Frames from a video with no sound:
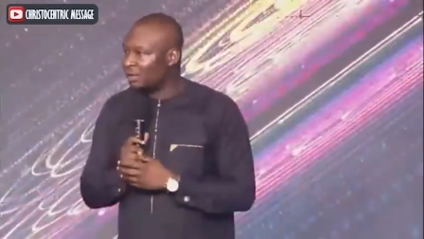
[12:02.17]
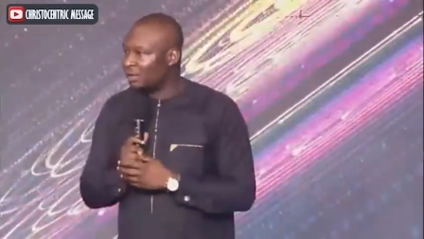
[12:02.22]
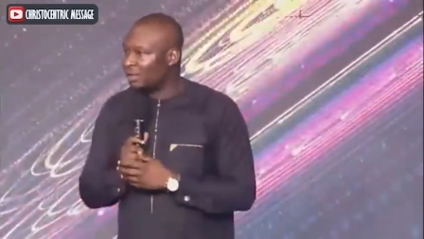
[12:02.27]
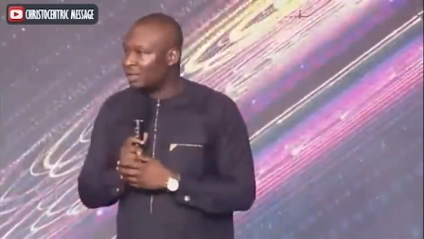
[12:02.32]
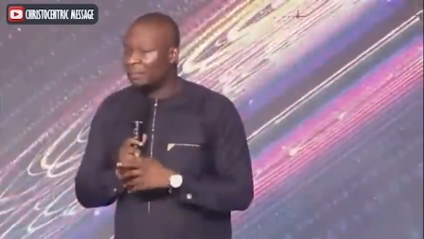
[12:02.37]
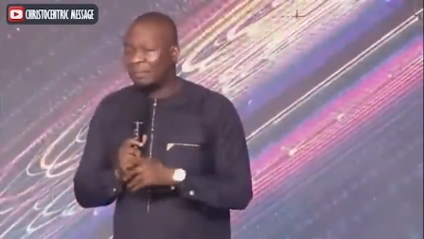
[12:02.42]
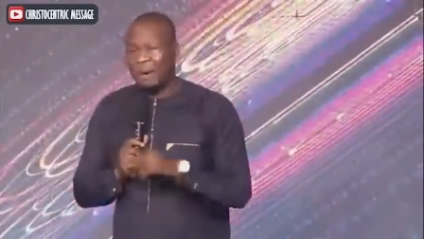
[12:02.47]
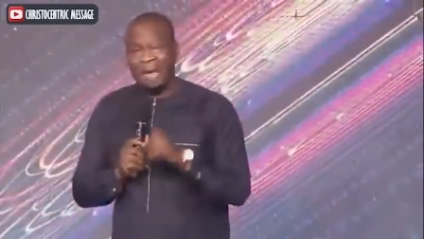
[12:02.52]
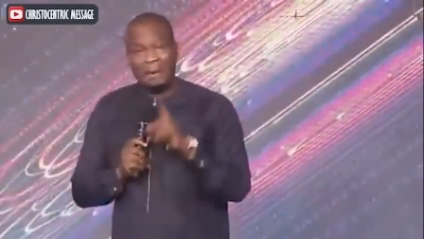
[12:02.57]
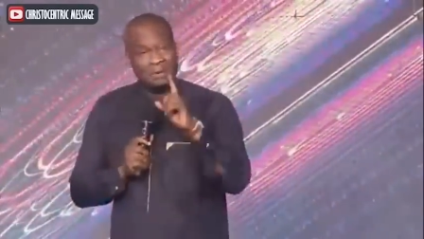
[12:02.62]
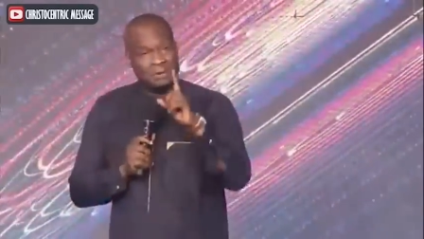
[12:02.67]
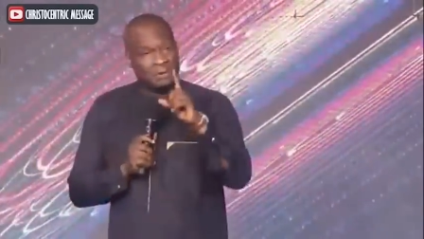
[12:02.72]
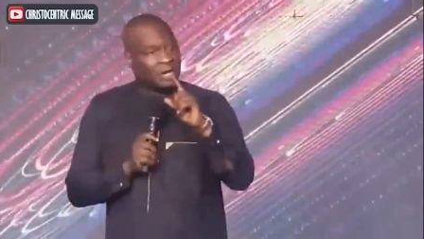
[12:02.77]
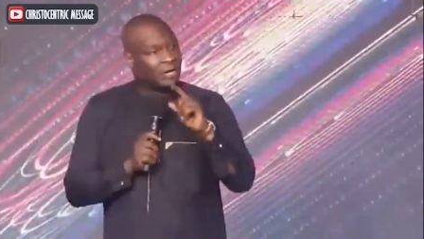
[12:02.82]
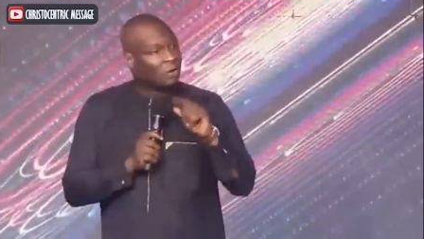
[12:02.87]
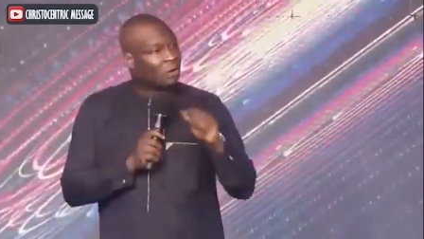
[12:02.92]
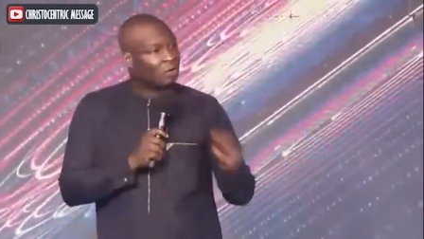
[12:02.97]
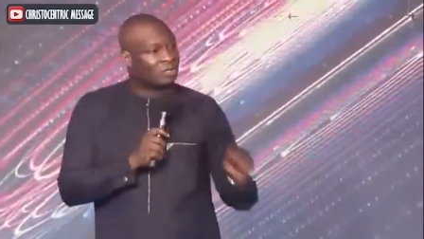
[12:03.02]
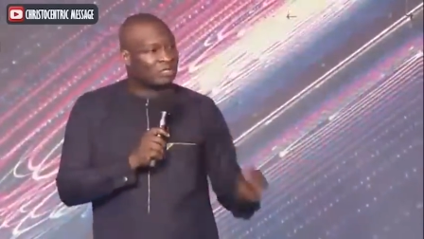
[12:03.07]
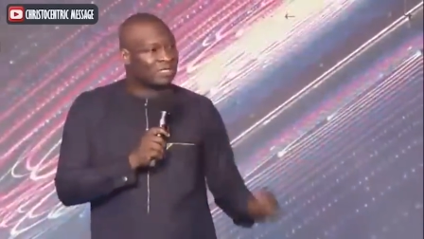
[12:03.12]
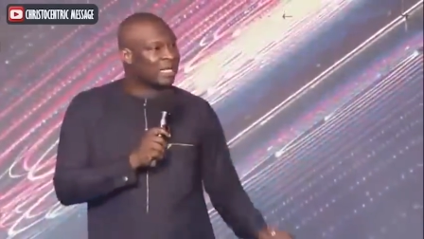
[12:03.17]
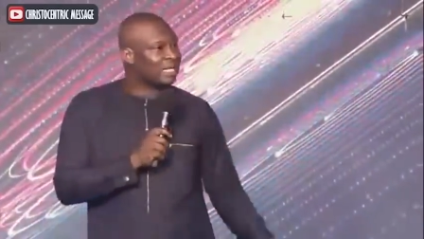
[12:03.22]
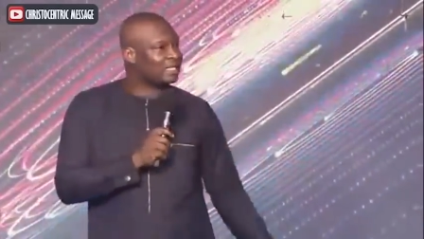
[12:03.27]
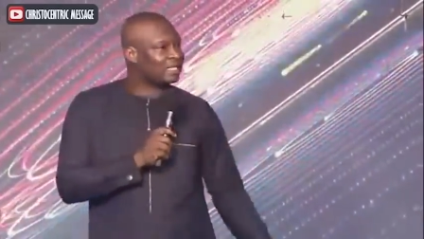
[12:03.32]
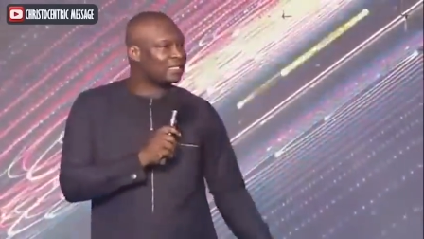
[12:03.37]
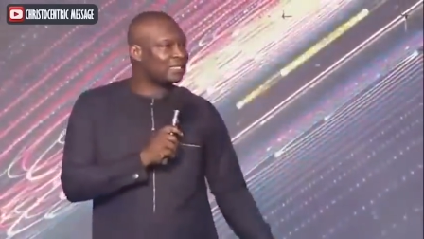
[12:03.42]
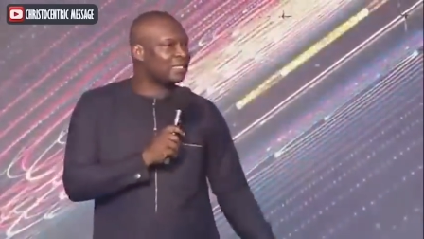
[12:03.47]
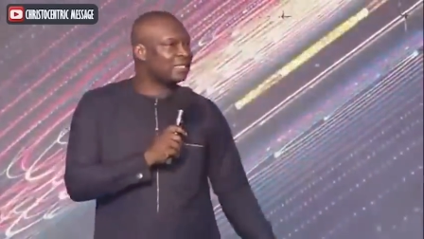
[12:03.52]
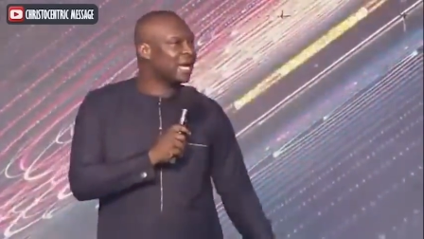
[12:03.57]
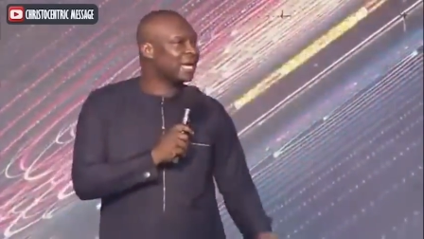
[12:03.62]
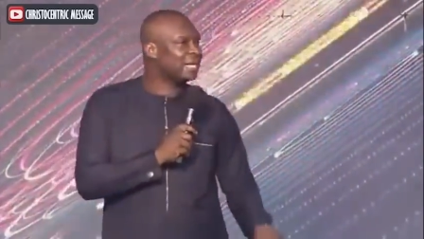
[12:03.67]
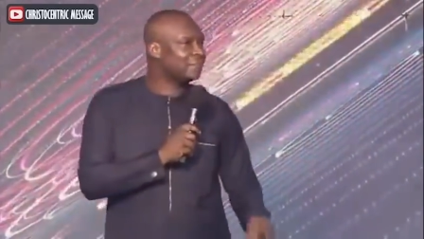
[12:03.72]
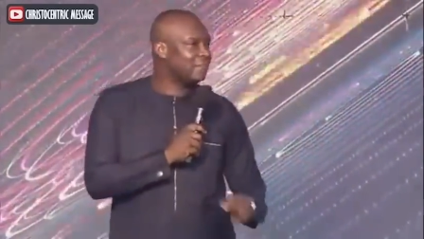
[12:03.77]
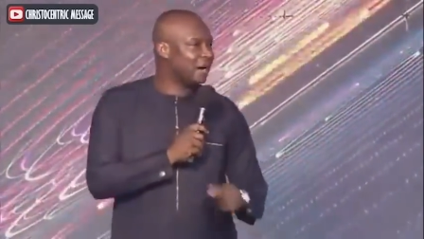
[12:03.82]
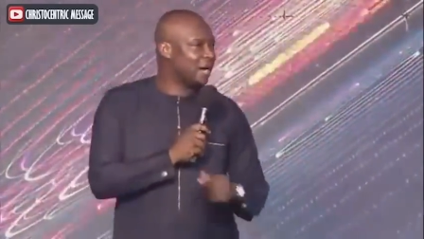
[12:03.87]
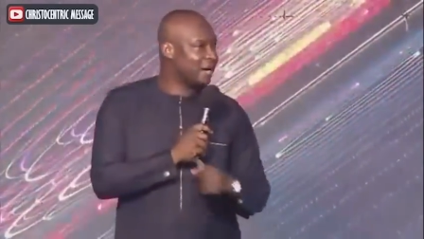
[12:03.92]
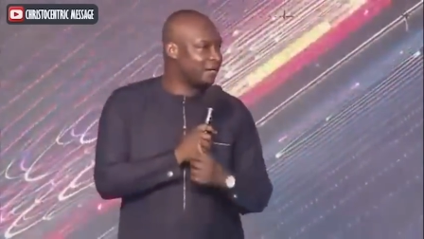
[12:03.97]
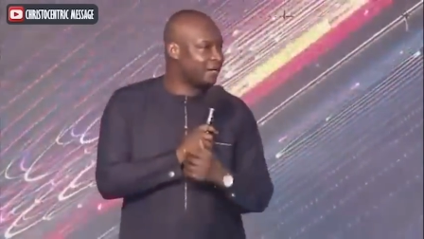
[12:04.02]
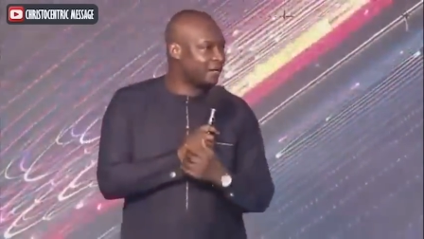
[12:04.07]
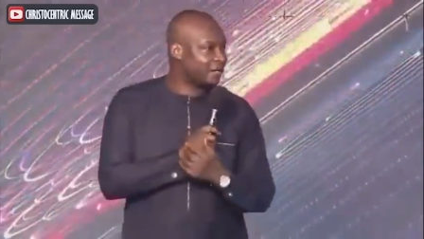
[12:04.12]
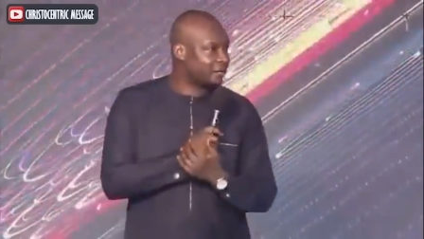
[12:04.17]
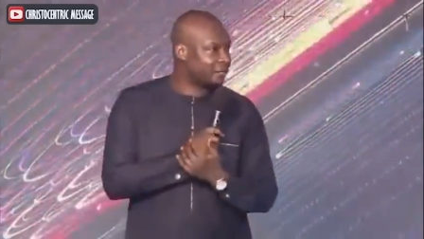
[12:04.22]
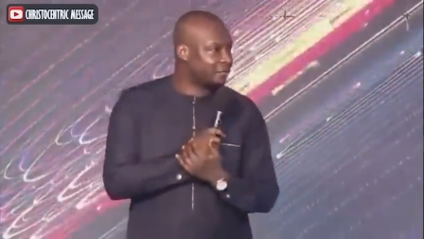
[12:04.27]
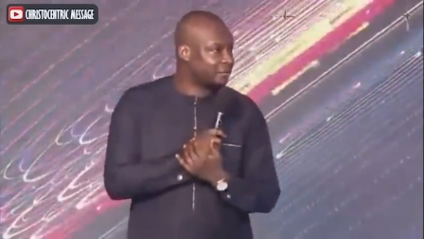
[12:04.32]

the bible records that she died barren